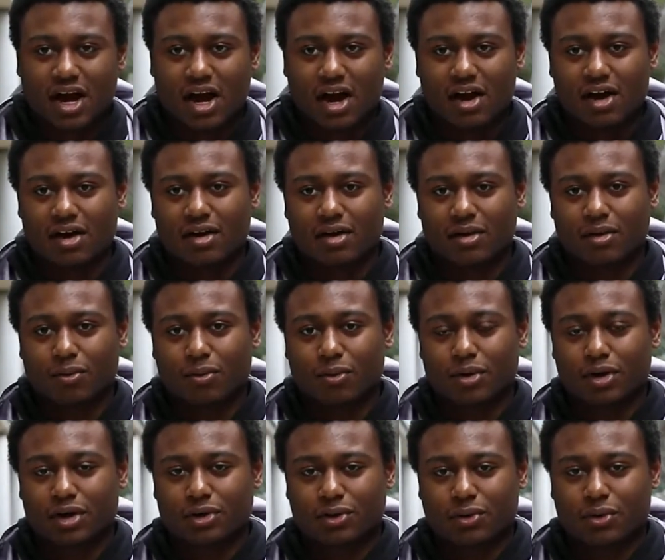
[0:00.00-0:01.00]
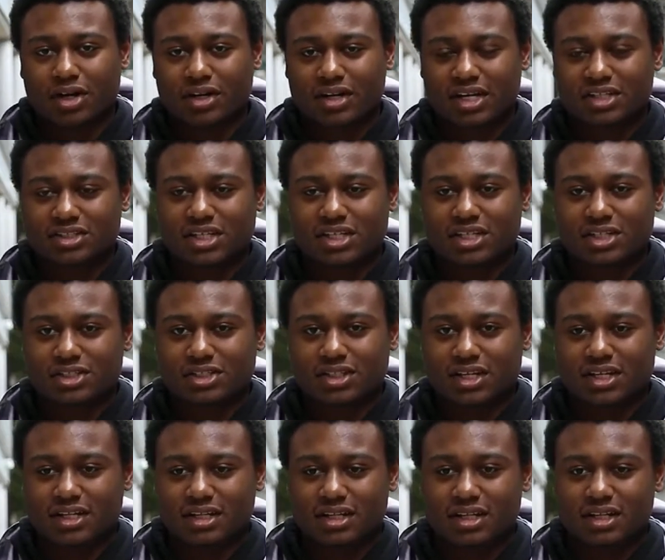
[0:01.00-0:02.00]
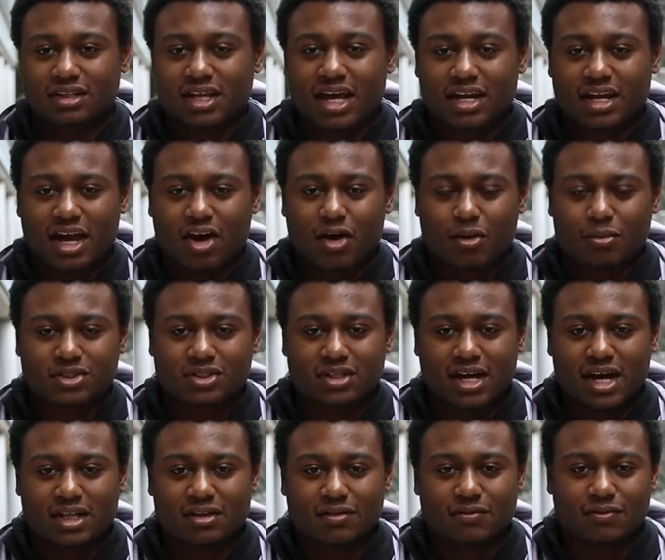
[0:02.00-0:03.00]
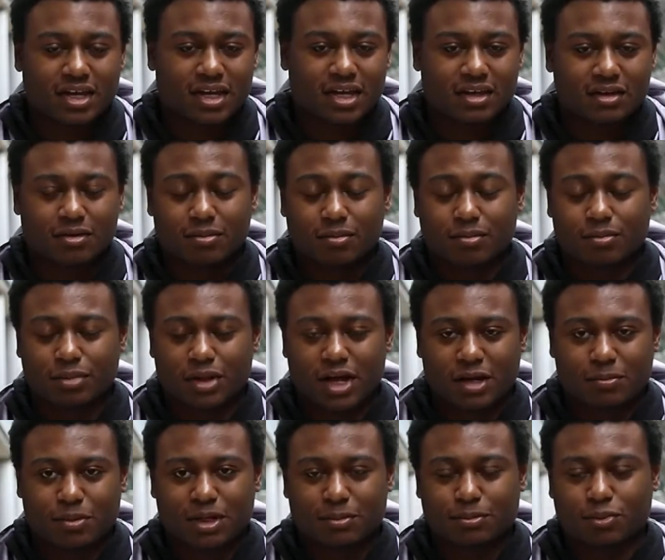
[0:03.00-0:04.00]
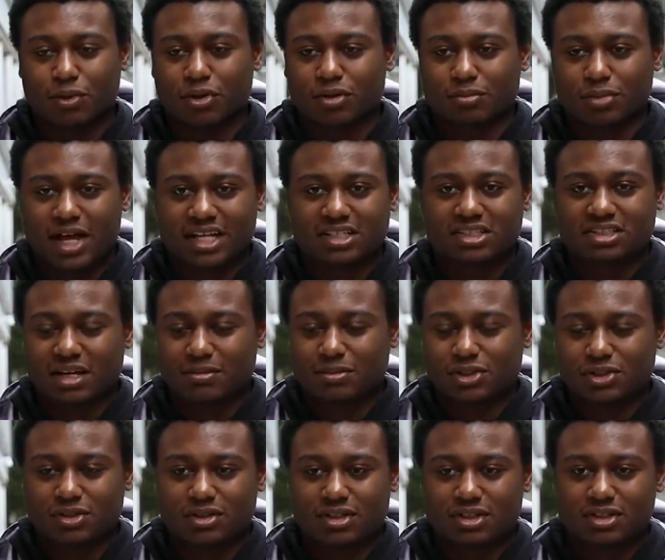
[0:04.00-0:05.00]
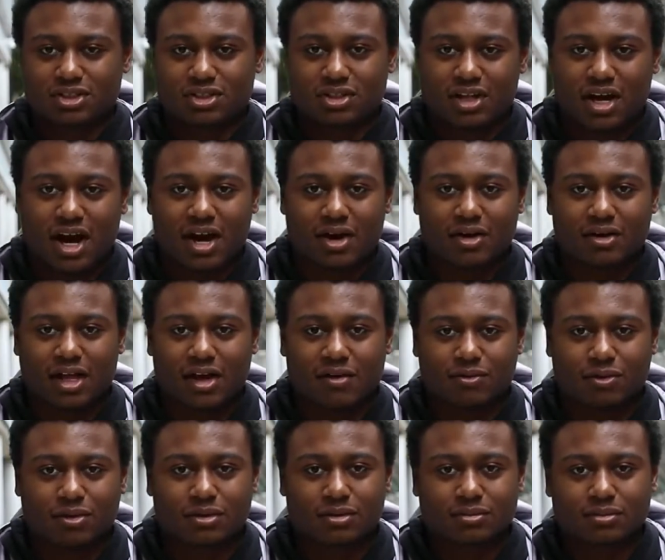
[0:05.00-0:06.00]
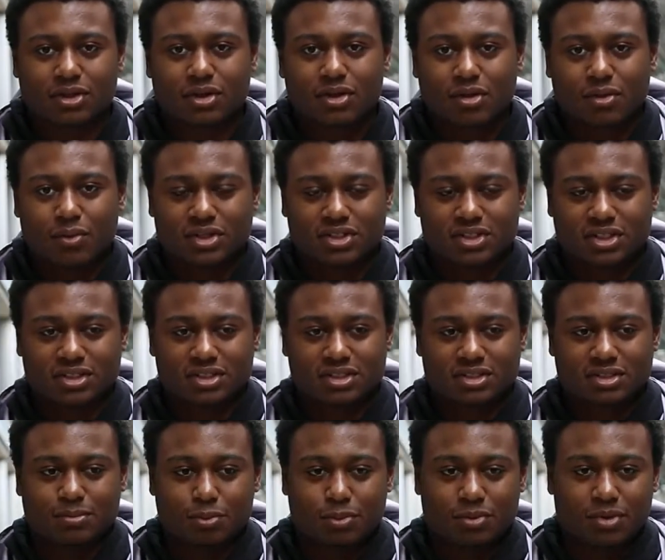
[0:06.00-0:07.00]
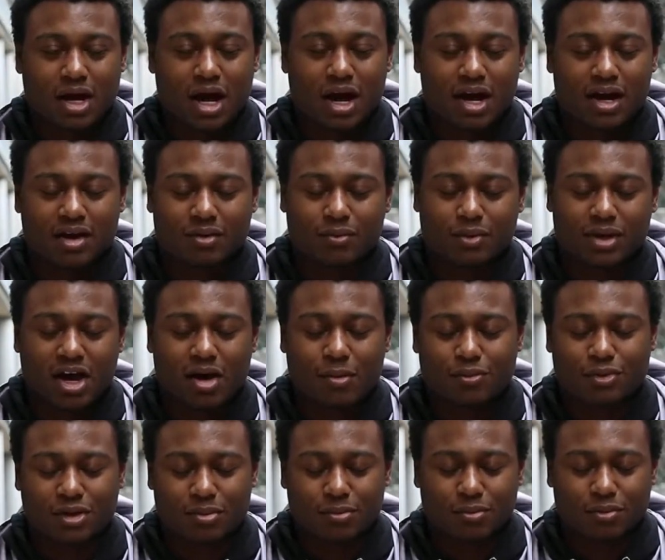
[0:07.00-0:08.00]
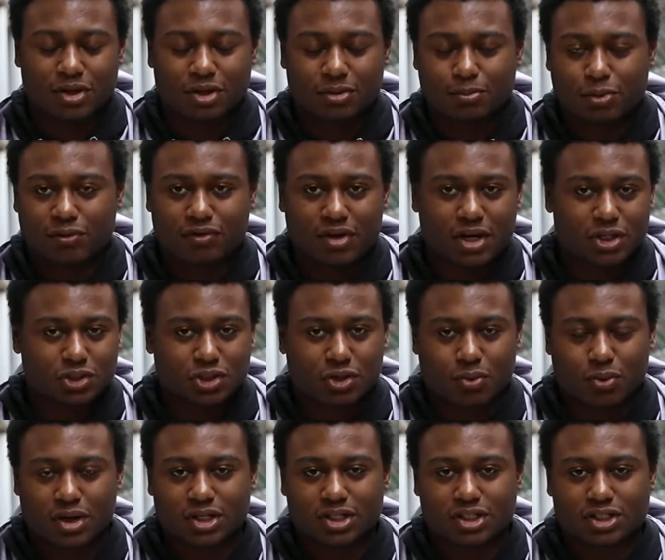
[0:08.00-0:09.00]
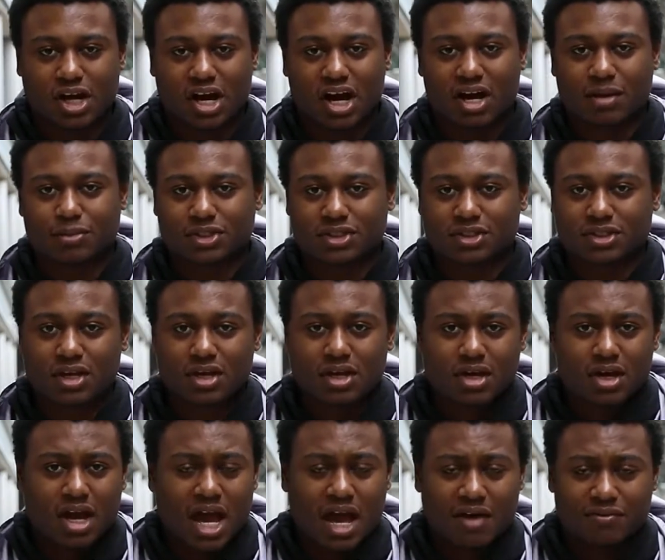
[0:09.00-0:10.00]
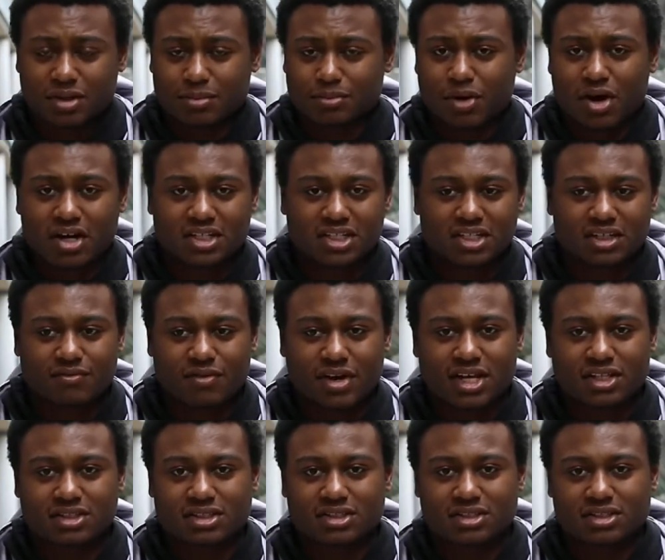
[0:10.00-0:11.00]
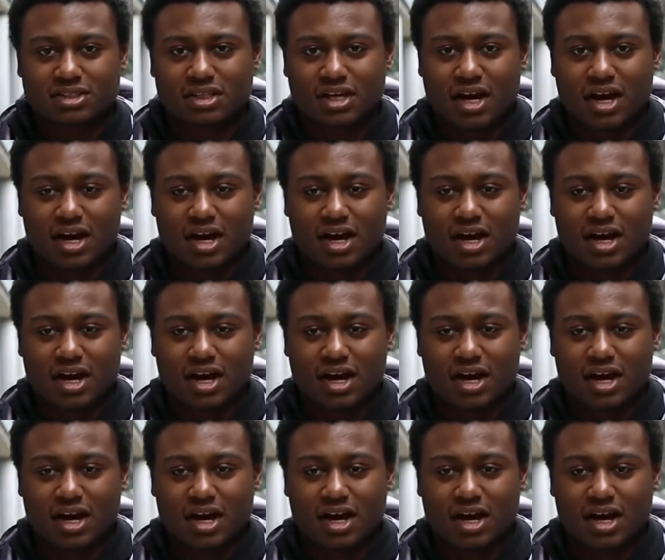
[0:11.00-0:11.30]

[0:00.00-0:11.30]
We're an organization that helps elevate Black people and Black STEM students to the higher level, which is we help them with professional workshops, having bonding events.